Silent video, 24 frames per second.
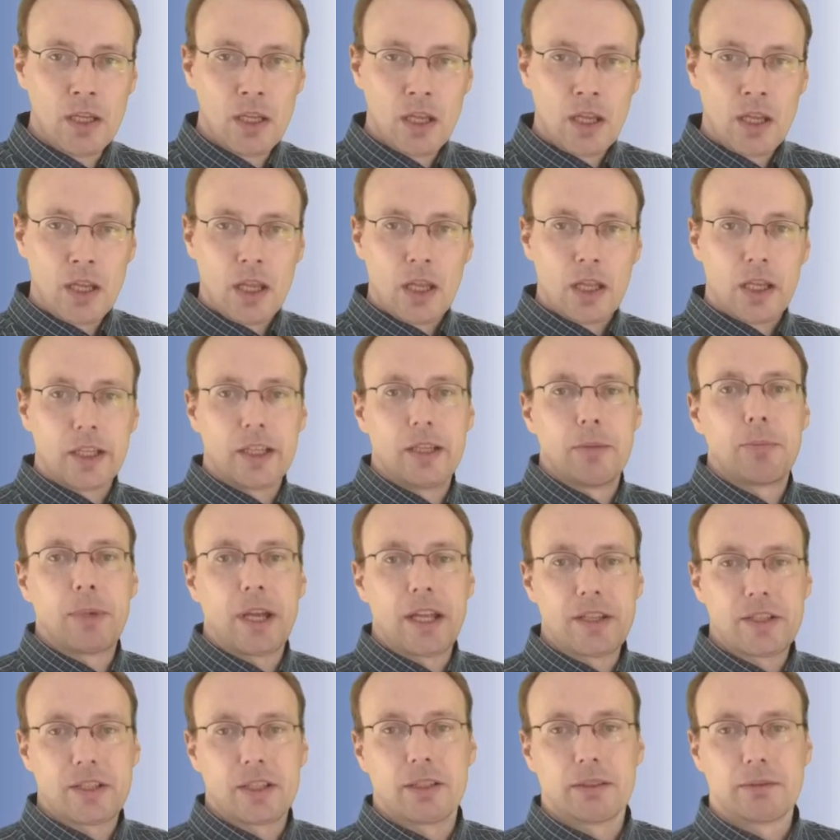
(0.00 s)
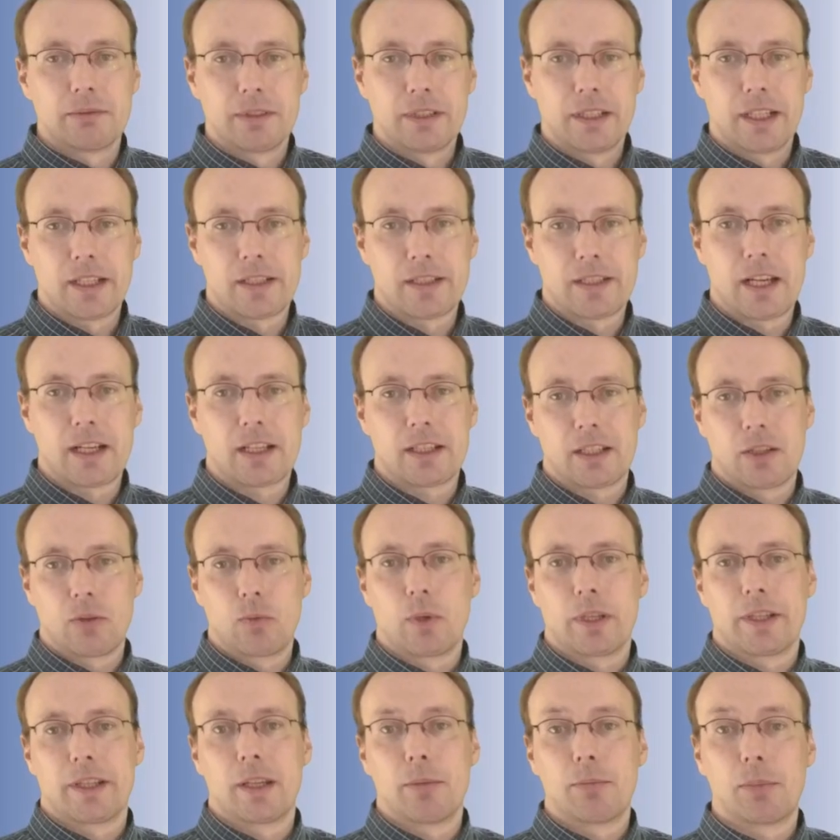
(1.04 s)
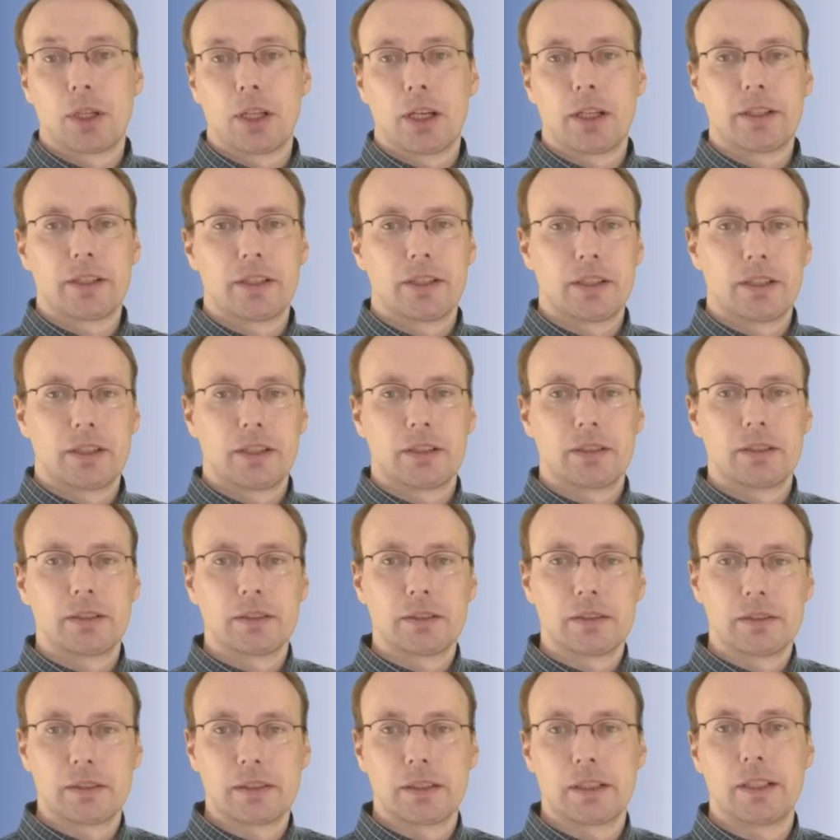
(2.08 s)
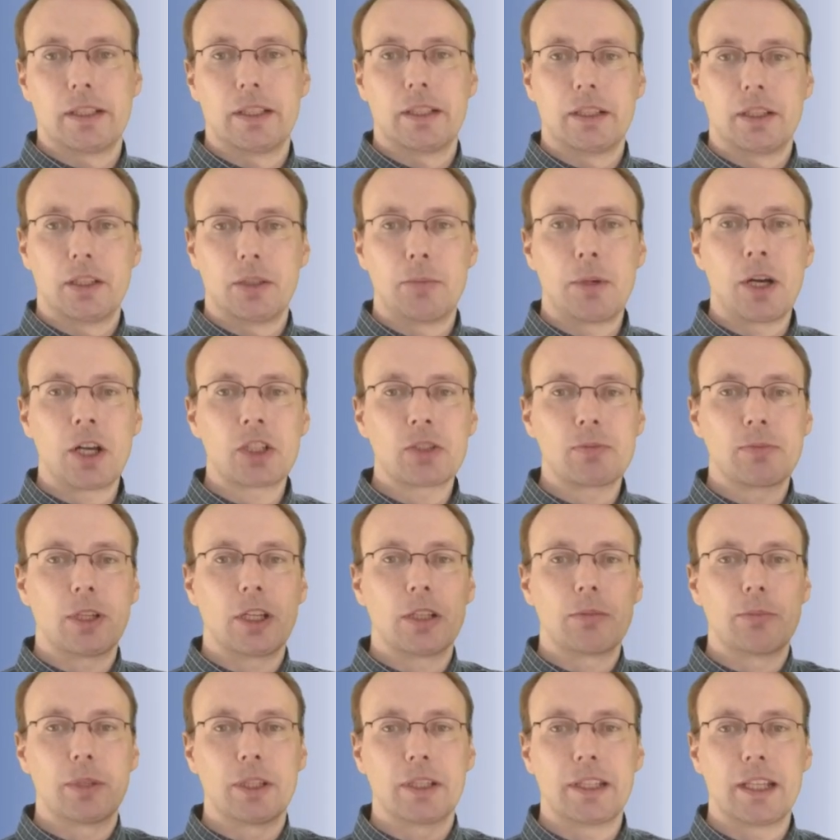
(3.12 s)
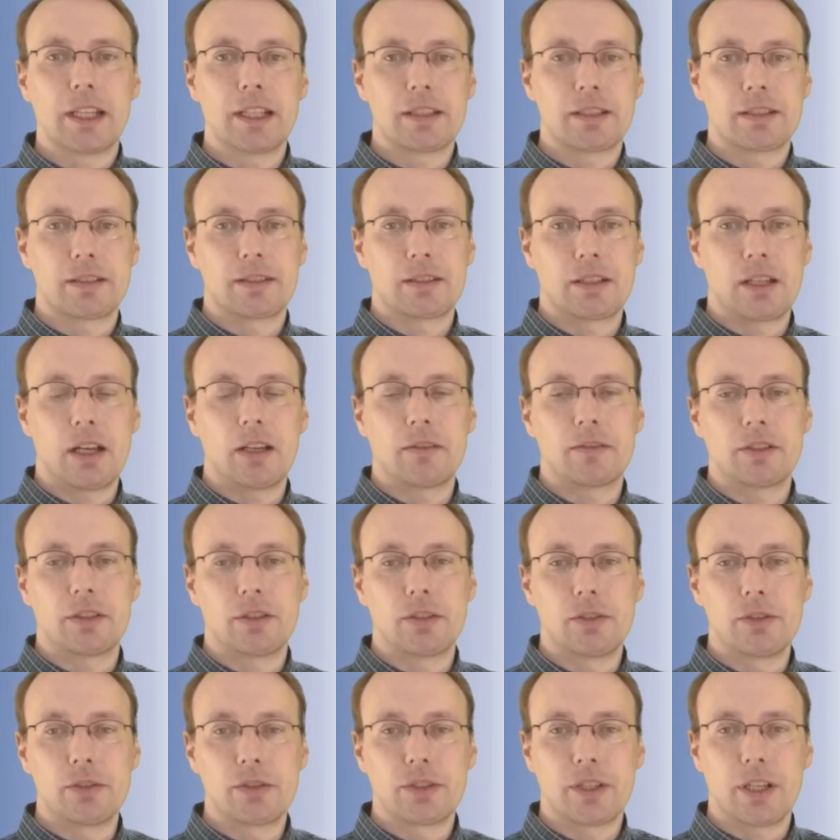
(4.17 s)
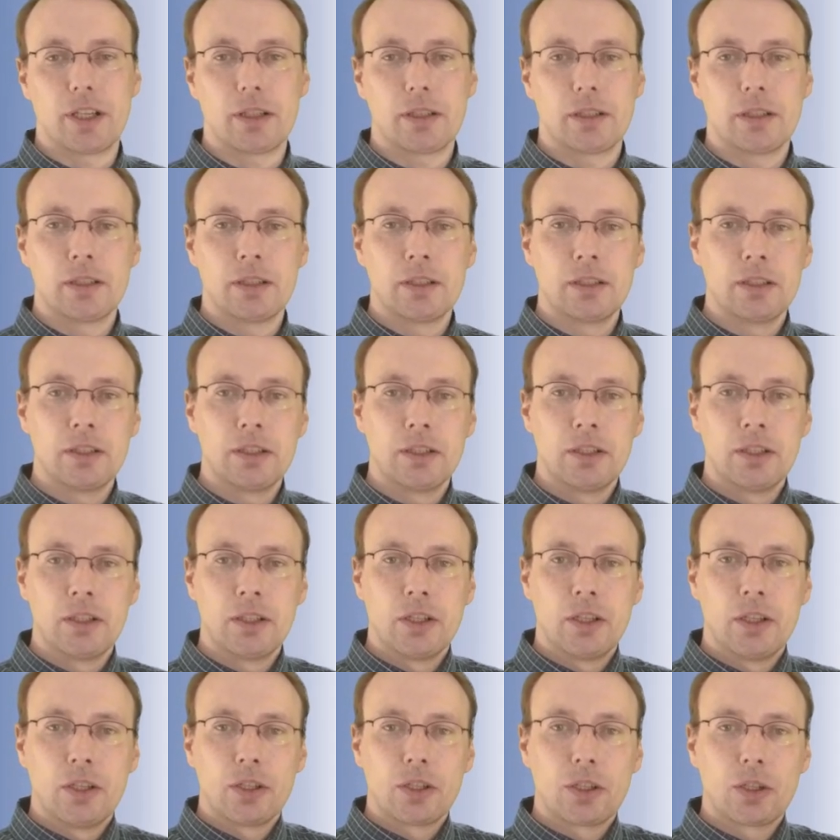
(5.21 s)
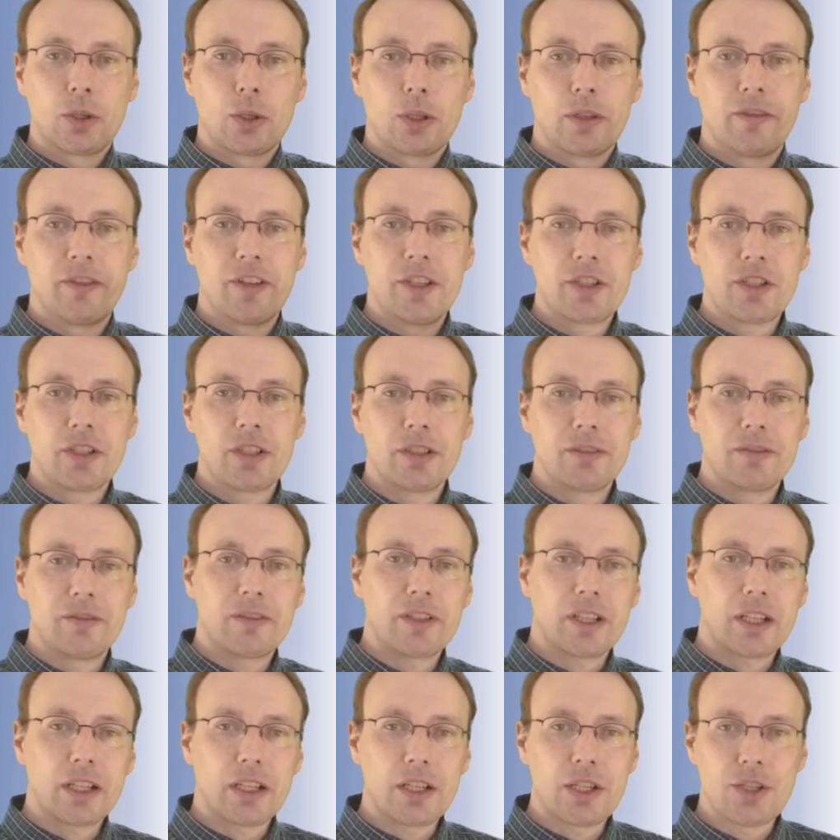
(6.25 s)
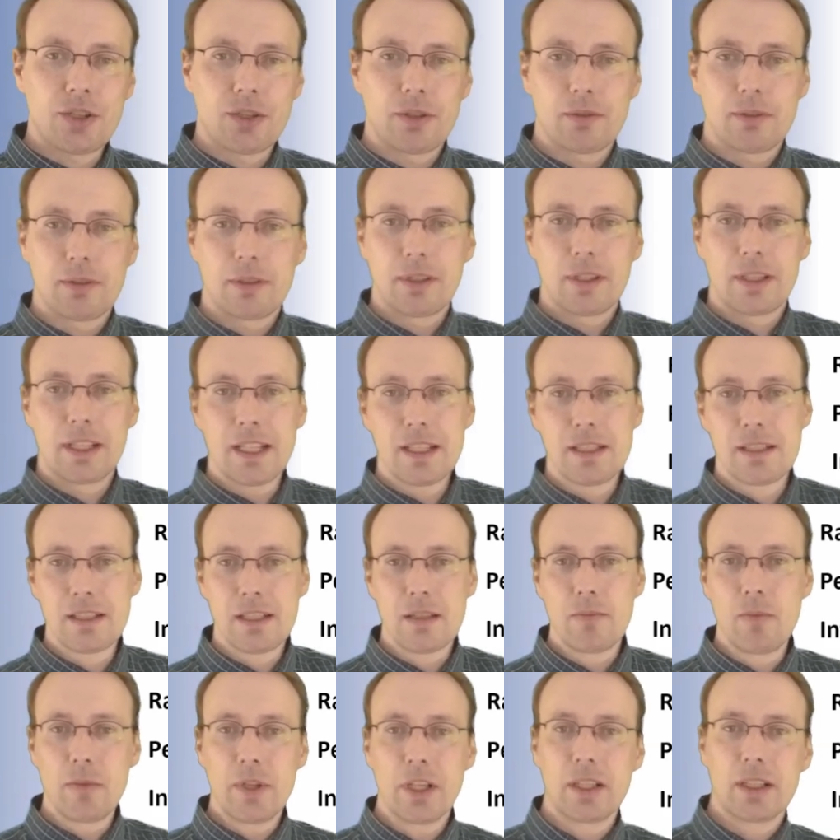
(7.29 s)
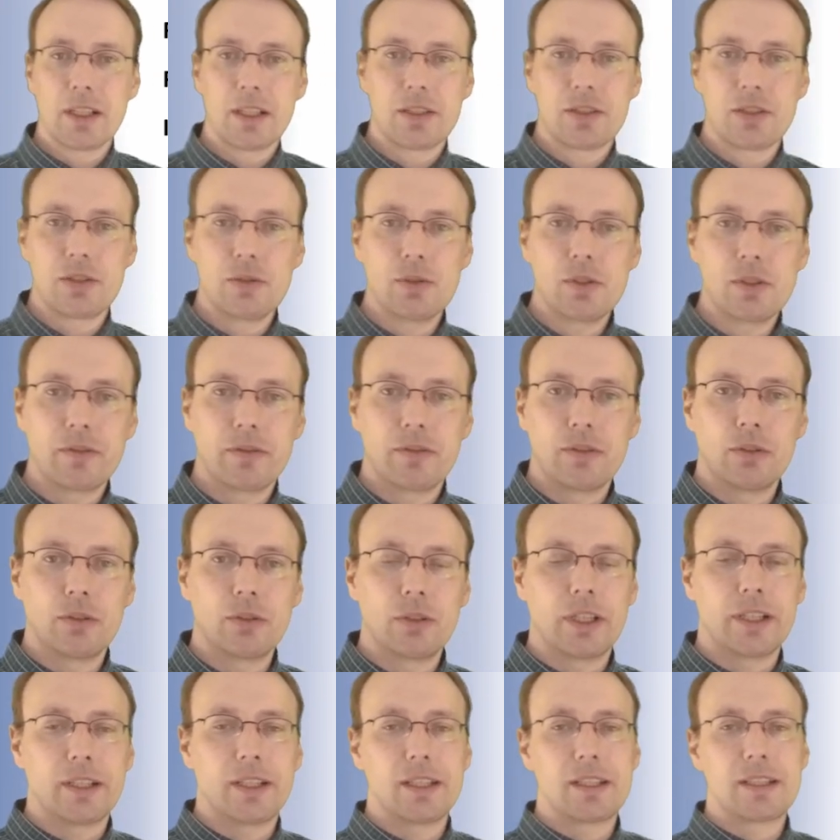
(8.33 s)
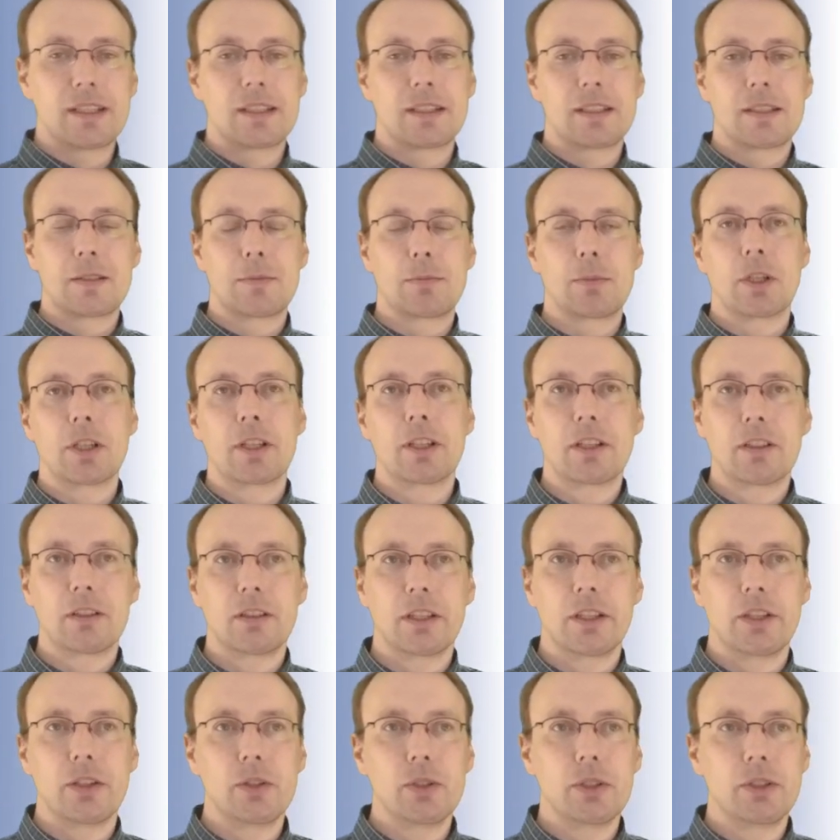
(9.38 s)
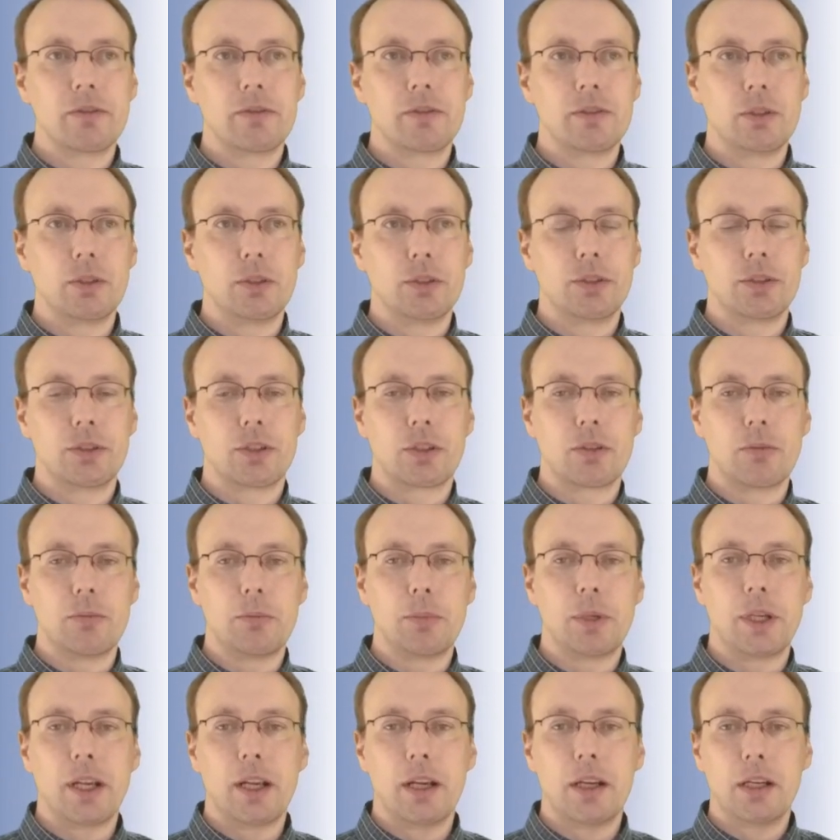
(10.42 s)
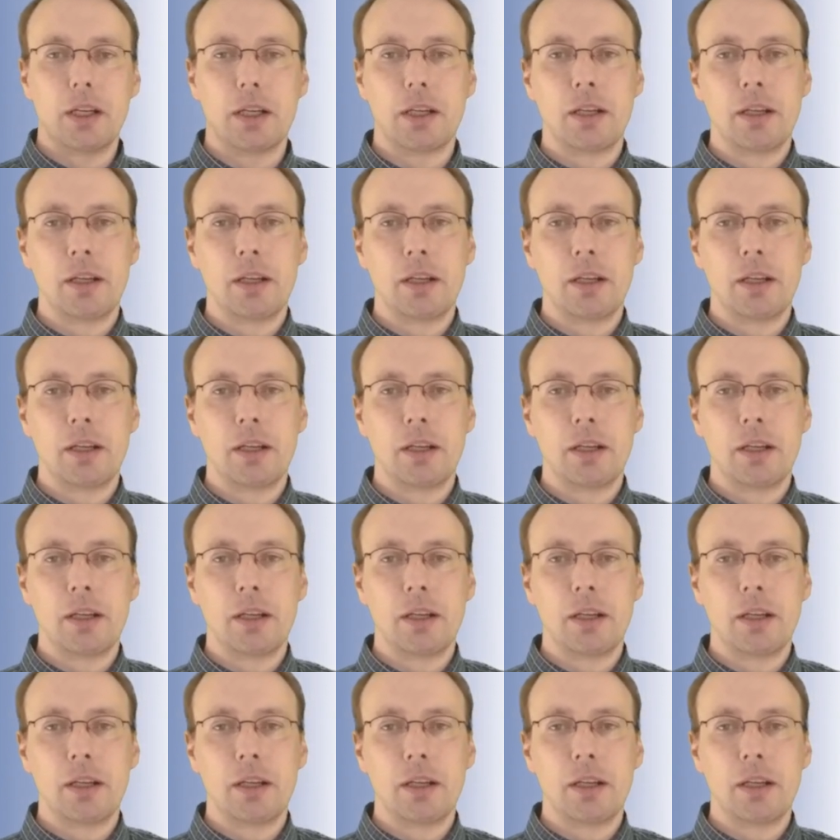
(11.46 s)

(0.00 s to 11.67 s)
It depends on exactly what they plot in the box plot, but that's often used there. Coefficient of variation. That's something that's useful, and it's particularly useful to compare